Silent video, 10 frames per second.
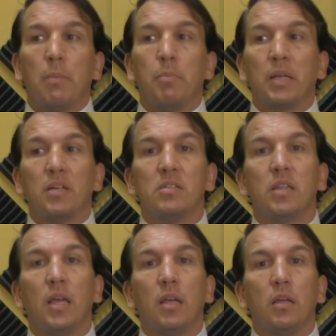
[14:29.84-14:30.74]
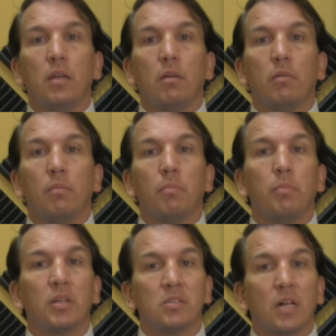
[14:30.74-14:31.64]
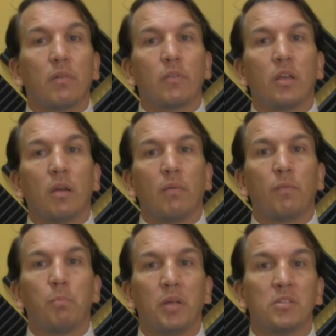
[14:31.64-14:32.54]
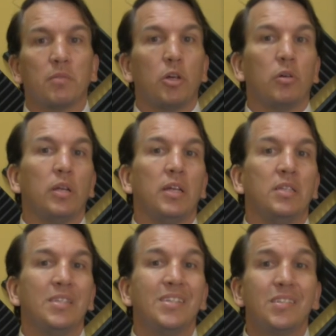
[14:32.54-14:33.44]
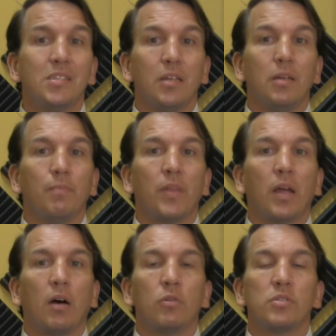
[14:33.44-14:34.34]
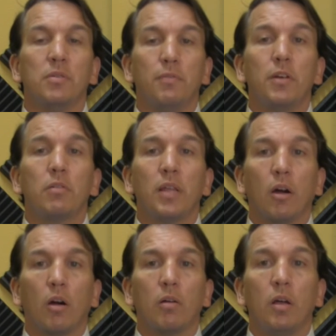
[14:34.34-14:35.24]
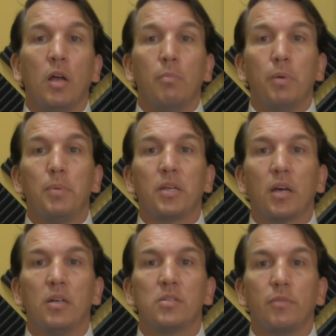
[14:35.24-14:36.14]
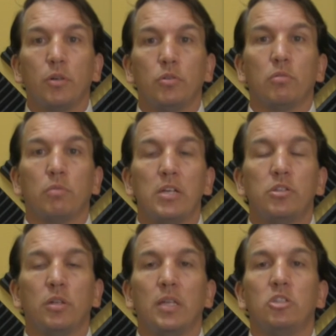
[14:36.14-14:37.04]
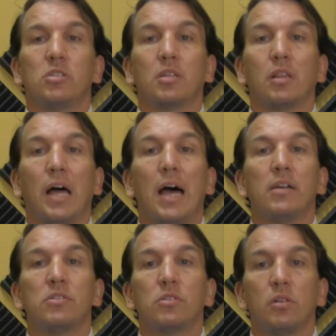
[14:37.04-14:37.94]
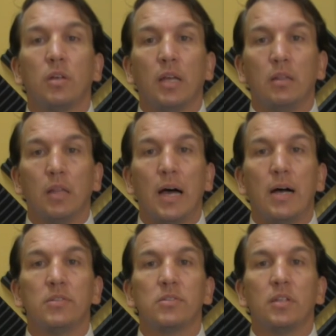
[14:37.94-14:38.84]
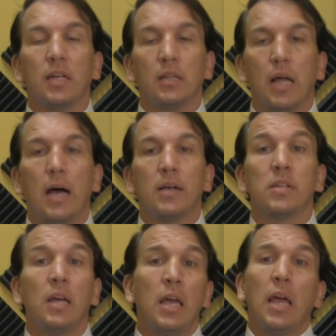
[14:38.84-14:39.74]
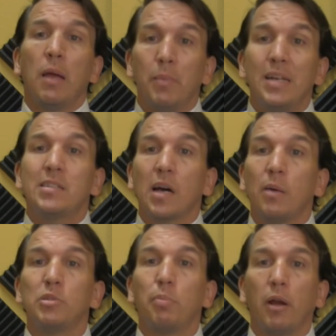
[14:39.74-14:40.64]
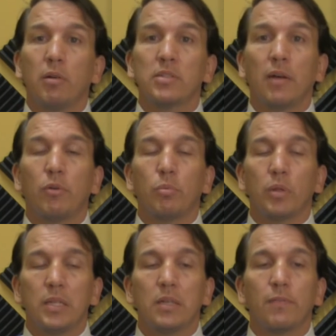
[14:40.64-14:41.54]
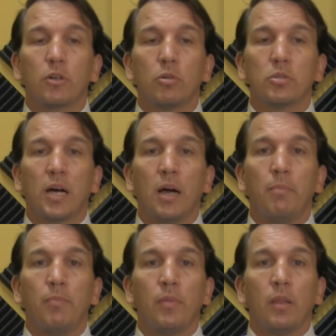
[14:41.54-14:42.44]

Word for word: because not only because of their intensity, how severe they are, but because of their duration. They just last and last and last. And many times parents have a really difficult time